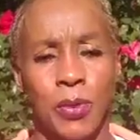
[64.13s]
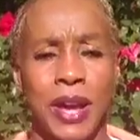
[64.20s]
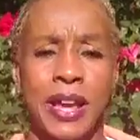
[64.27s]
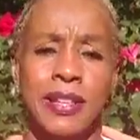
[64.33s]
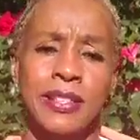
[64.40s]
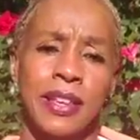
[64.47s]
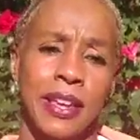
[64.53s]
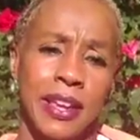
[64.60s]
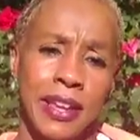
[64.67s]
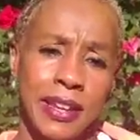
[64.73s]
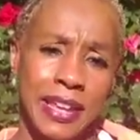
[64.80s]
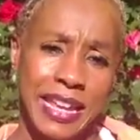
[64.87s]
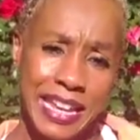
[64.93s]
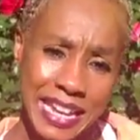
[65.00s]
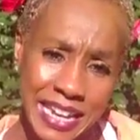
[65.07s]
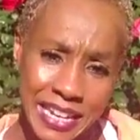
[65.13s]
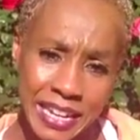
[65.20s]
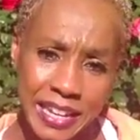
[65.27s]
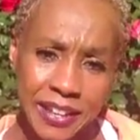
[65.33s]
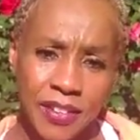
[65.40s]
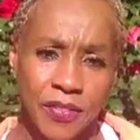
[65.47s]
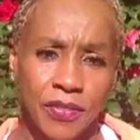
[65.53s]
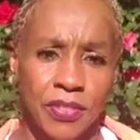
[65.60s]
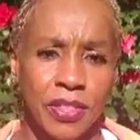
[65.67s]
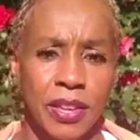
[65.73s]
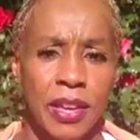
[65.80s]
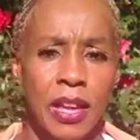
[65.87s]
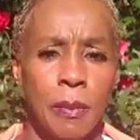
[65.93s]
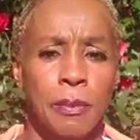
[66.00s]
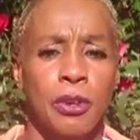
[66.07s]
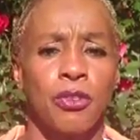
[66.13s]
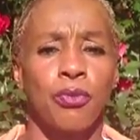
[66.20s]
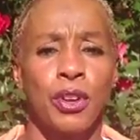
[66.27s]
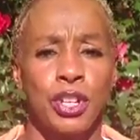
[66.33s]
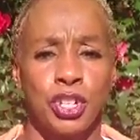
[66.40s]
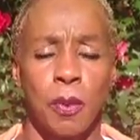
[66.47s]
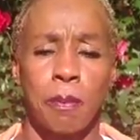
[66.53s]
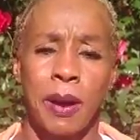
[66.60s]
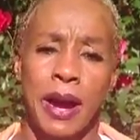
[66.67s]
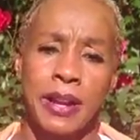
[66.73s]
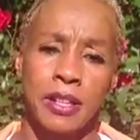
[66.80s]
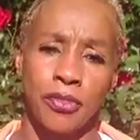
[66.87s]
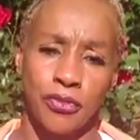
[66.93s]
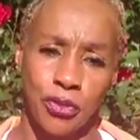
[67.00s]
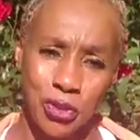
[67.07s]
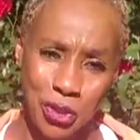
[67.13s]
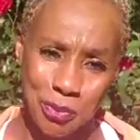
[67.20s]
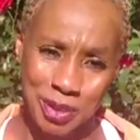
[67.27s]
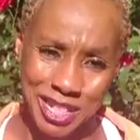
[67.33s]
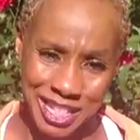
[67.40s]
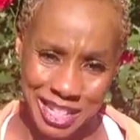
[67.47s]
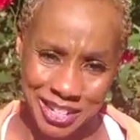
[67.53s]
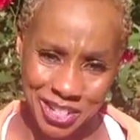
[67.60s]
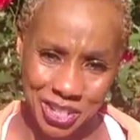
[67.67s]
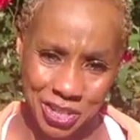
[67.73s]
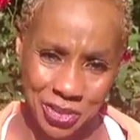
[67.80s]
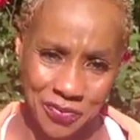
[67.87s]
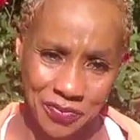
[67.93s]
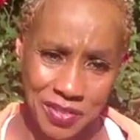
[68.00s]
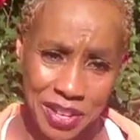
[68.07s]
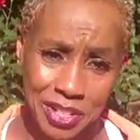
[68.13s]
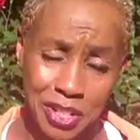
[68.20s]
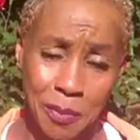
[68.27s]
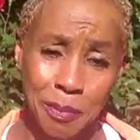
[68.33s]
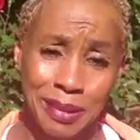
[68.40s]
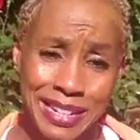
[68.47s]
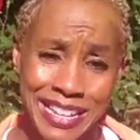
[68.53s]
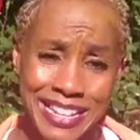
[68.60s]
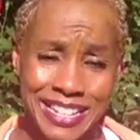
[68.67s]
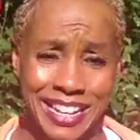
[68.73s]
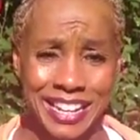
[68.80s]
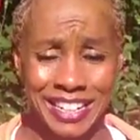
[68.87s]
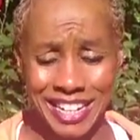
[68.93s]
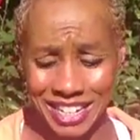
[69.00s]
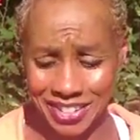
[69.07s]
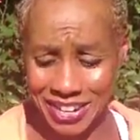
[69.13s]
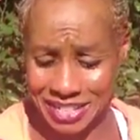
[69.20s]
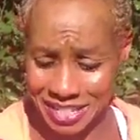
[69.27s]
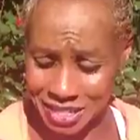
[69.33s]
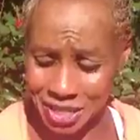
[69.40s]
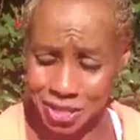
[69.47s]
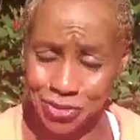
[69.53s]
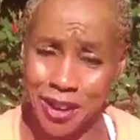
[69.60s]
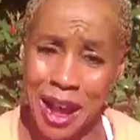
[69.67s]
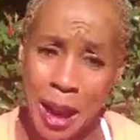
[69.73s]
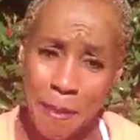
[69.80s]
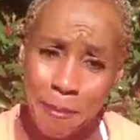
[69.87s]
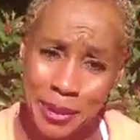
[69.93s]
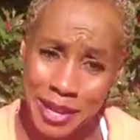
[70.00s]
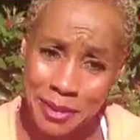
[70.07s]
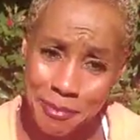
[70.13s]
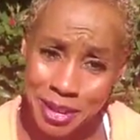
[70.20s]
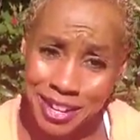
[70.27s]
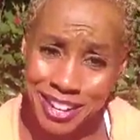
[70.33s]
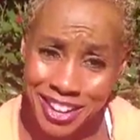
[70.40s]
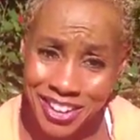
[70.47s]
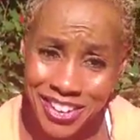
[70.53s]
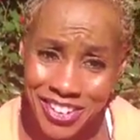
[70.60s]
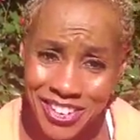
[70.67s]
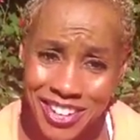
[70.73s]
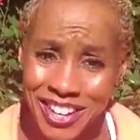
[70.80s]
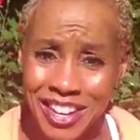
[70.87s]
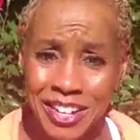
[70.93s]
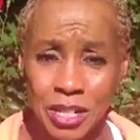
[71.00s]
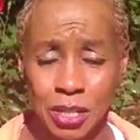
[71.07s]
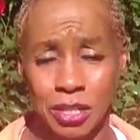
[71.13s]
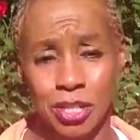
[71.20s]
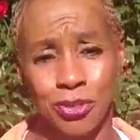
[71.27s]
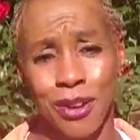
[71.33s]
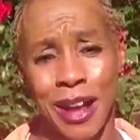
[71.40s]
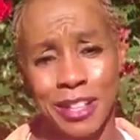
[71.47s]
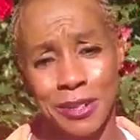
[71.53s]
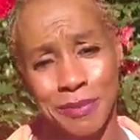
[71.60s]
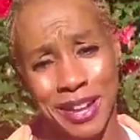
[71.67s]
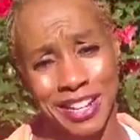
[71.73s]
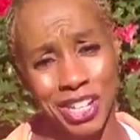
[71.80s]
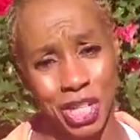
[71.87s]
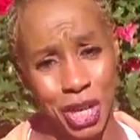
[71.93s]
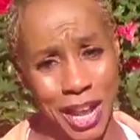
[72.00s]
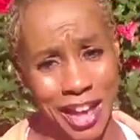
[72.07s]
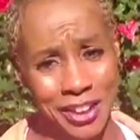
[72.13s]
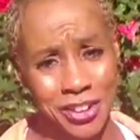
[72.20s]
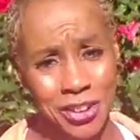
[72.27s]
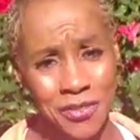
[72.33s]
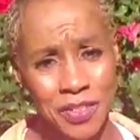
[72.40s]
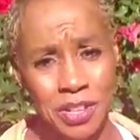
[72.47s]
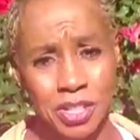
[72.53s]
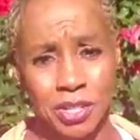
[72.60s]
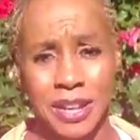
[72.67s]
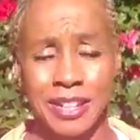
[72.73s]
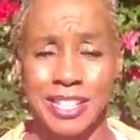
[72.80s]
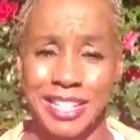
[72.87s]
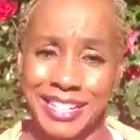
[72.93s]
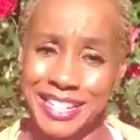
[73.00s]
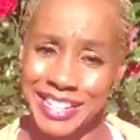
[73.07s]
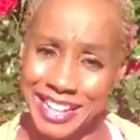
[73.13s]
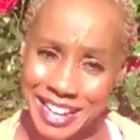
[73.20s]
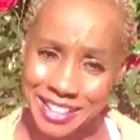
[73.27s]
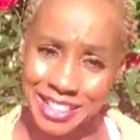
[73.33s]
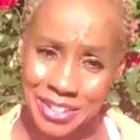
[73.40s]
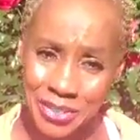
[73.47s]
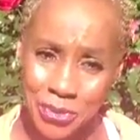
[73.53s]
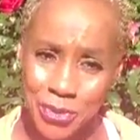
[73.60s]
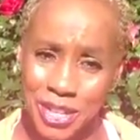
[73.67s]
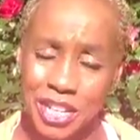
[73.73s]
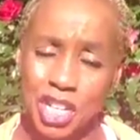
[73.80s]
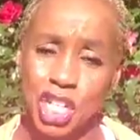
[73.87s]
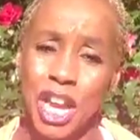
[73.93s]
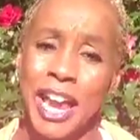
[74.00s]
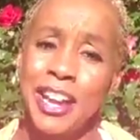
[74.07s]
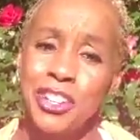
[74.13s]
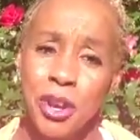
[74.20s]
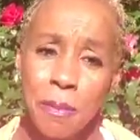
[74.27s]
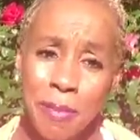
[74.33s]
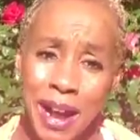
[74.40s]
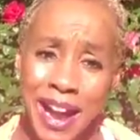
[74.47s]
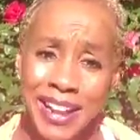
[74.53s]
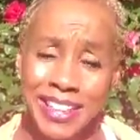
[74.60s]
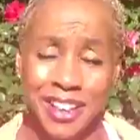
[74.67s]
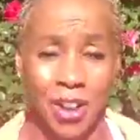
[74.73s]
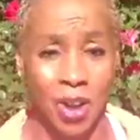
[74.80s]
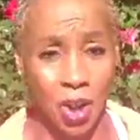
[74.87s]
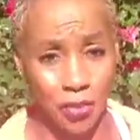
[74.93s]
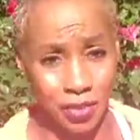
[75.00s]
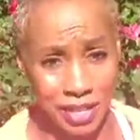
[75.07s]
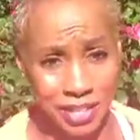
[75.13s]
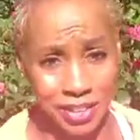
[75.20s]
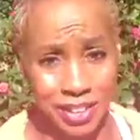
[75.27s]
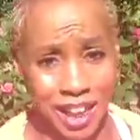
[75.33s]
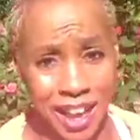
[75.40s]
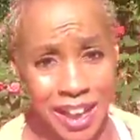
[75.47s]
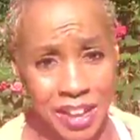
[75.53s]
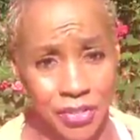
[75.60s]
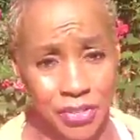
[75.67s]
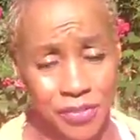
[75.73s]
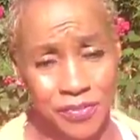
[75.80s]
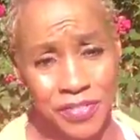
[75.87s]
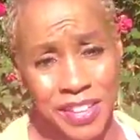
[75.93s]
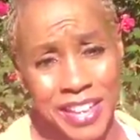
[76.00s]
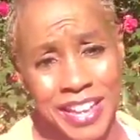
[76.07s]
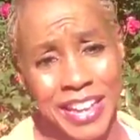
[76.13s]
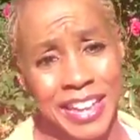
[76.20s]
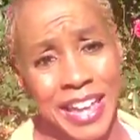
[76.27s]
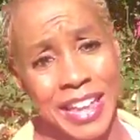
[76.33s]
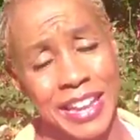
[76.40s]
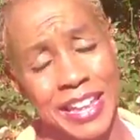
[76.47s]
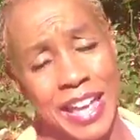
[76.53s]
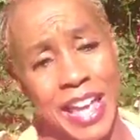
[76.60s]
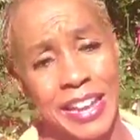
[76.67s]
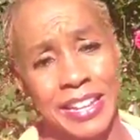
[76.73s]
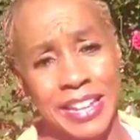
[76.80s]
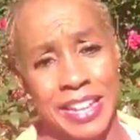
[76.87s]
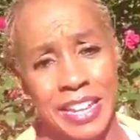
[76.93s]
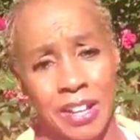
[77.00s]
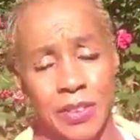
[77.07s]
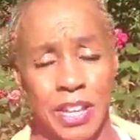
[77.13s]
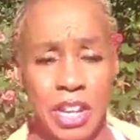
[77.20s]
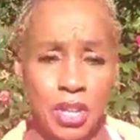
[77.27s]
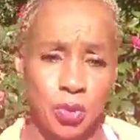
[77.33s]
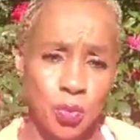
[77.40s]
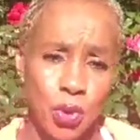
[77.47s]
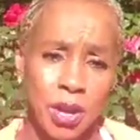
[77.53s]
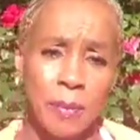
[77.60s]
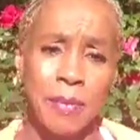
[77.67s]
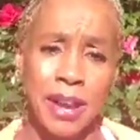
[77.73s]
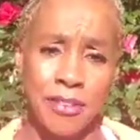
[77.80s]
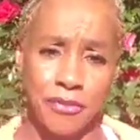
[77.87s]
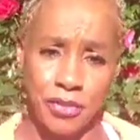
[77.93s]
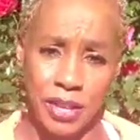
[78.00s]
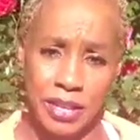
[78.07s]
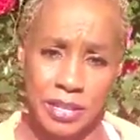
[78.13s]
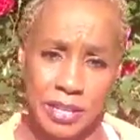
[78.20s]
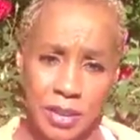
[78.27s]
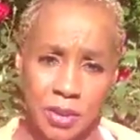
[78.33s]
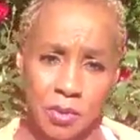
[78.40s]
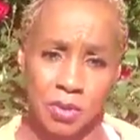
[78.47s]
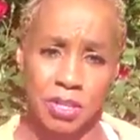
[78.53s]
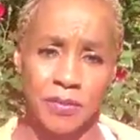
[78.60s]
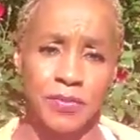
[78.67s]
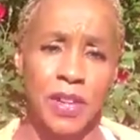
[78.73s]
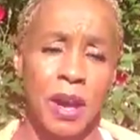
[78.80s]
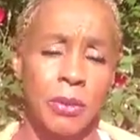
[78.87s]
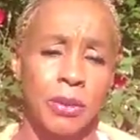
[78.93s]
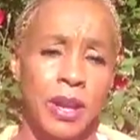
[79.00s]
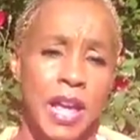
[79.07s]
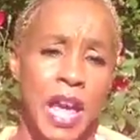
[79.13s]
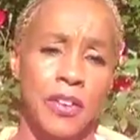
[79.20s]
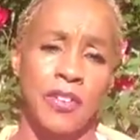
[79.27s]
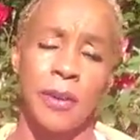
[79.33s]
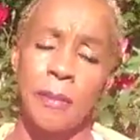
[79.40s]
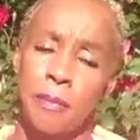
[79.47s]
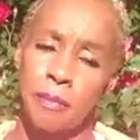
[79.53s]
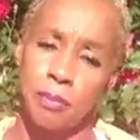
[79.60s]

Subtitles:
ways in eating to help you reach your body's full potential. So please click on that subscribe button below to subscribe to my channel so that together we can change your body and hopefully your life. And at the end of each one of my videos, I'm going to have a